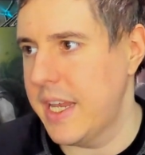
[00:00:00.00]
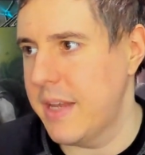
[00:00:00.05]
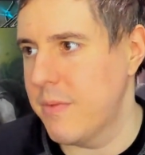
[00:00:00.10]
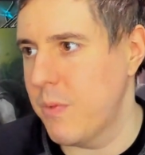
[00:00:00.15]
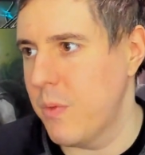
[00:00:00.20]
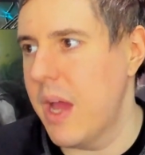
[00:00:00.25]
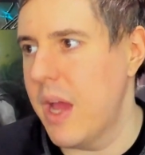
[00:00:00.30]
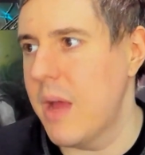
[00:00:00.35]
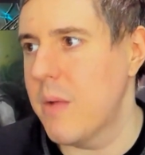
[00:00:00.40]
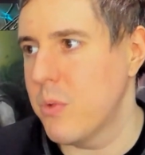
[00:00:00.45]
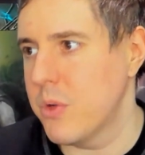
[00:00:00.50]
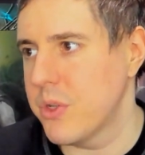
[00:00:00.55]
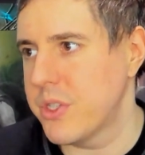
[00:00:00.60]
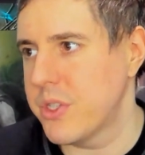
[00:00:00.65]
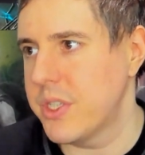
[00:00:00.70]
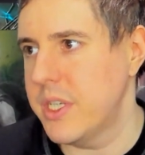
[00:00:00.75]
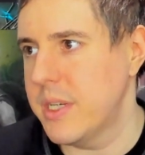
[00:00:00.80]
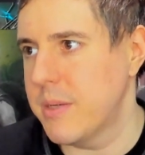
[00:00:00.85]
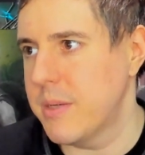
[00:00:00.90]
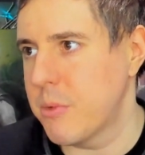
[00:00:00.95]
And we'll
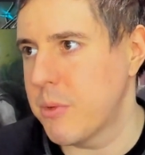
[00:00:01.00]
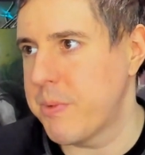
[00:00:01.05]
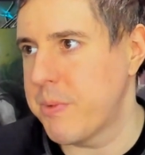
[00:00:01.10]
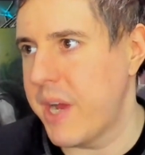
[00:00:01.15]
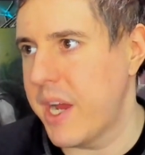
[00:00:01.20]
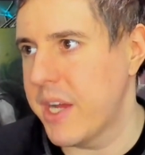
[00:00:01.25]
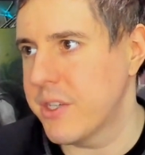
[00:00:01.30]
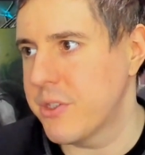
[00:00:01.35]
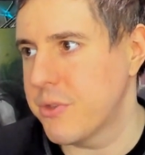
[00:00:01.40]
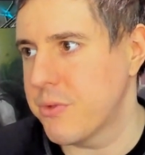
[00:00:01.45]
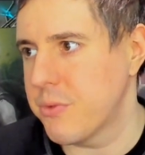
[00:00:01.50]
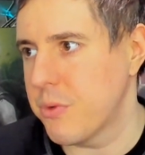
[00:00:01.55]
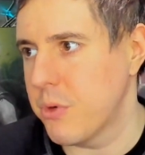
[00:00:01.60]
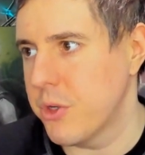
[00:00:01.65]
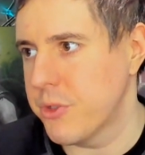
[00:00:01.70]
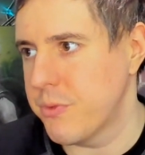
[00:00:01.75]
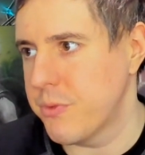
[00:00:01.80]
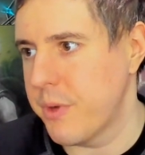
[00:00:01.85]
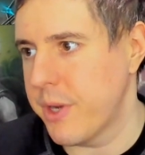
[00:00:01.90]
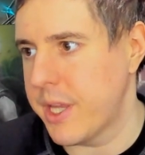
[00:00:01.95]
see him reprise his
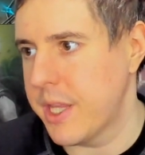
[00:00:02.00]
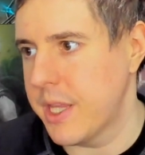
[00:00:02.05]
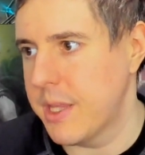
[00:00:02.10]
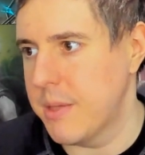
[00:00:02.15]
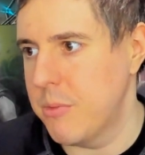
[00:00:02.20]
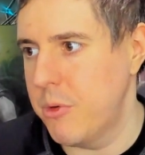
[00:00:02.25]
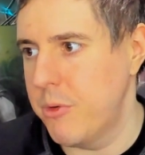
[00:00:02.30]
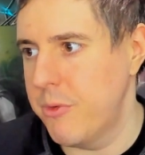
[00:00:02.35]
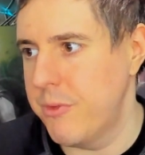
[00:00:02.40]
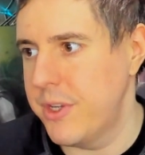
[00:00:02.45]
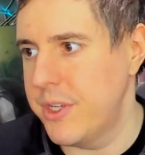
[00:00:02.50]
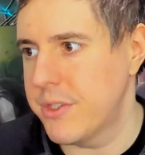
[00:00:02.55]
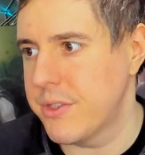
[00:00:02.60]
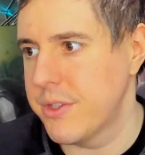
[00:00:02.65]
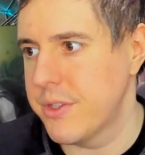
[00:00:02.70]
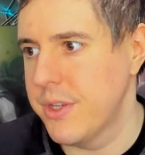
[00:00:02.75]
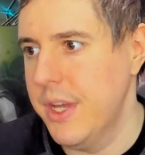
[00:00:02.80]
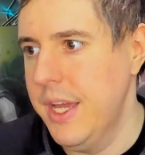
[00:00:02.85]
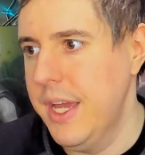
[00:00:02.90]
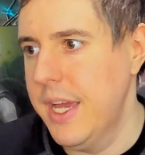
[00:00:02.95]
role as Rick in the
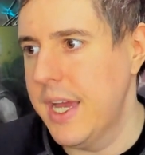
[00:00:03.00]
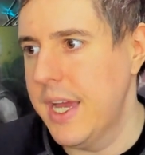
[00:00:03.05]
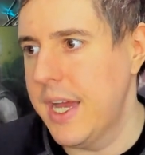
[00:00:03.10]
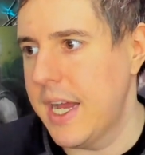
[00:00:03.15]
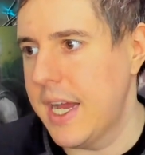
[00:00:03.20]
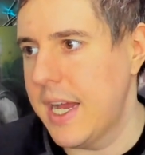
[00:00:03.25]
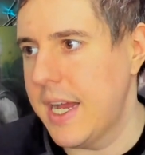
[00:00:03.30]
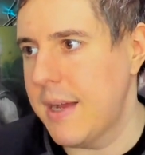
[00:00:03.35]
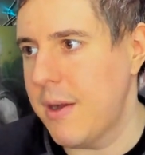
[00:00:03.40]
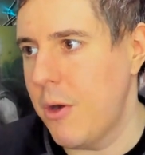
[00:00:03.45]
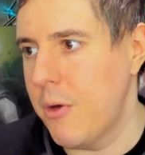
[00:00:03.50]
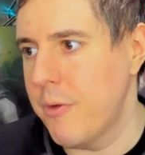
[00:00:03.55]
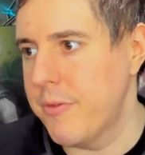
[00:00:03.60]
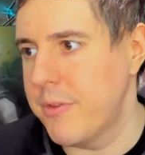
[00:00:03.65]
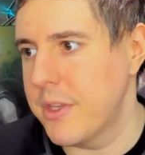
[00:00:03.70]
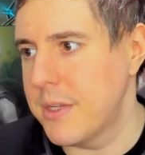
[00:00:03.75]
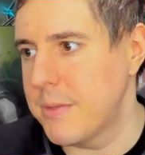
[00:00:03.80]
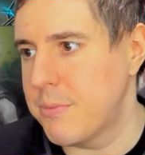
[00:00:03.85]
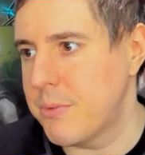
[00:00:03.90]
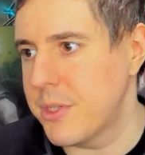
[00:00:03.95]
movies,
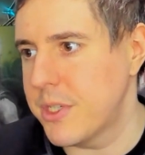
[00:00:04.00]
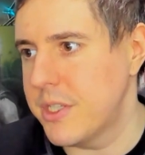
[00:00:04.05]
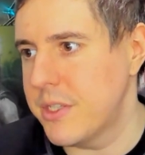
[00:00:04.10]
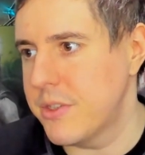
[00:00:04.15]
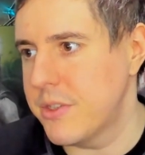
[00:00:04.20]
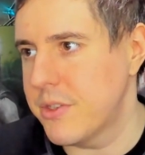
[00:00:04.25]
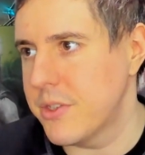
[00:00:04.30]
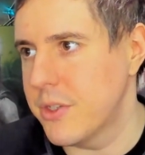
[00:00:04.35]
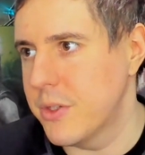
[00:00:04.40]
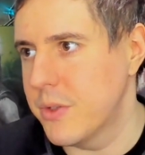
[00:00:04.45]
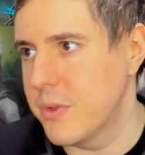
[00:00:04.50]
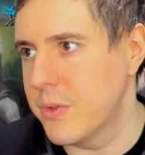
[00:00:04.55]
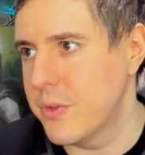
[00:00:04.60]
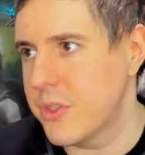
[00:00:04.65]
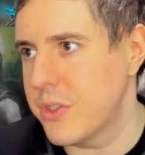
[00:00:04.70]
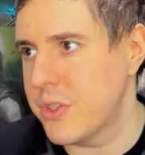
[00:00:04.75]
hopefully pretty soon.